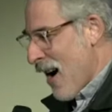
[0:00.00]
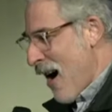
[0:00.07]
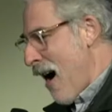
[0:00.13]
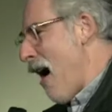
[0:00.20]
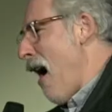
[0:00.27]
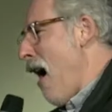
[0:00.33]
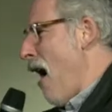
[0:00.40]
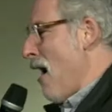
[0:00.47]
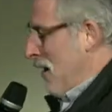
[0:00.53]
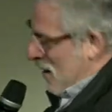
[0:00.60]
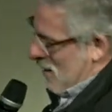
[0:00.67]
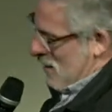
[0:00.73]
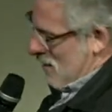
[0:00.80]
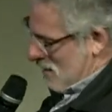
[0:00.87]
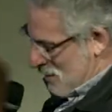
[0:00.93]
Oh, I
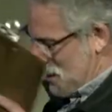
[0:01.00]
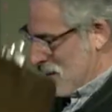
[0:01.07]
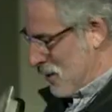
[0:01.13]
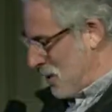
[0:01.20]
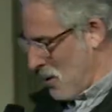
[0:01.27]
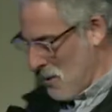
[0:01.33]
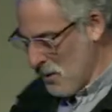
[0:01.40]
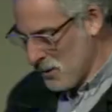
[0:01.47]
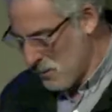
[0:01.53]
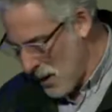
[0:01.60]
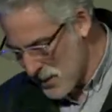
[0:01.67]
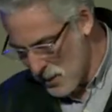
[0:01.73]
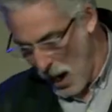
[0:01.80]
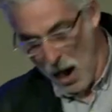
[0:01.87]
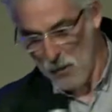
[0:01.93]
can't do a
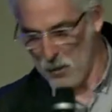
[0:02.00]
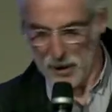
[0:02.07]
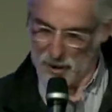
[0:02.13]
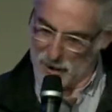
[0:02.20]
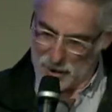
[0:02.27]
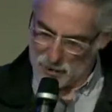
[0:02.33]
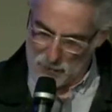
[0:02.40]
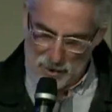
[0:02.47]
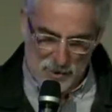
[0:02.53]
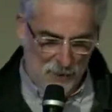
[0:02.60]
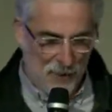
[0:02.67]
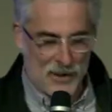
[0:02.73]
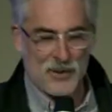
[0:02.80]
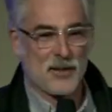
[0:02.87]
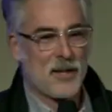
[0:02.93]
reservation. How are we going to get a
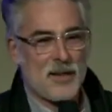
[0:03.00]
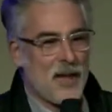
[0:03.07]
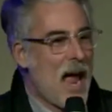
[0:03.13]
reservation?